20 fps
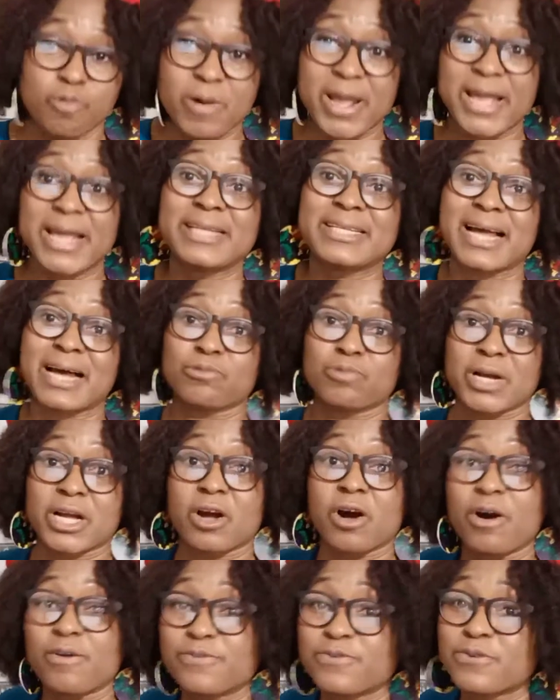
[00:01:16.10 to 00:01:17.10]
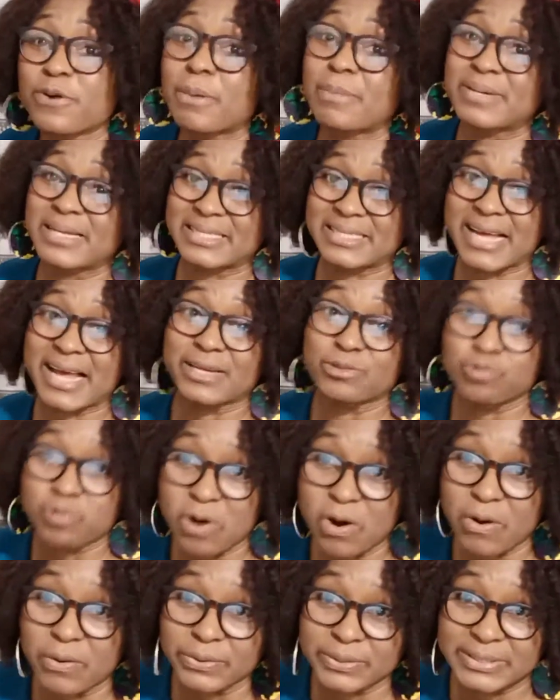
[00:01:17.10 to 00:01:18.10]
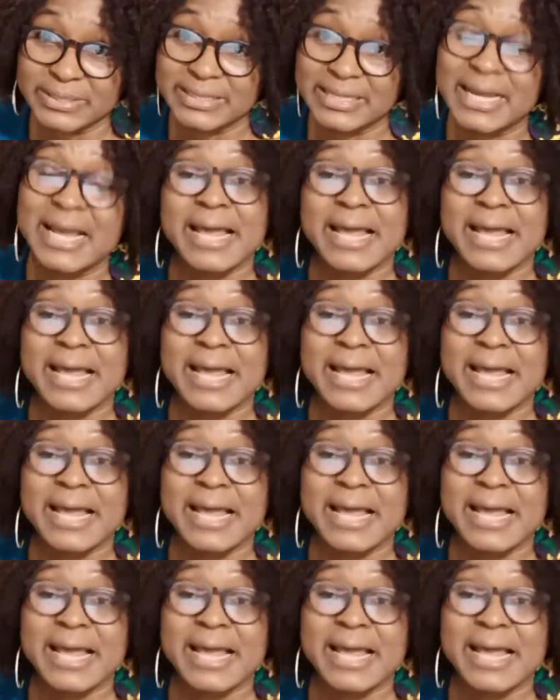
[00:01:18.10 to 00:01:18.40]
We come from the third world,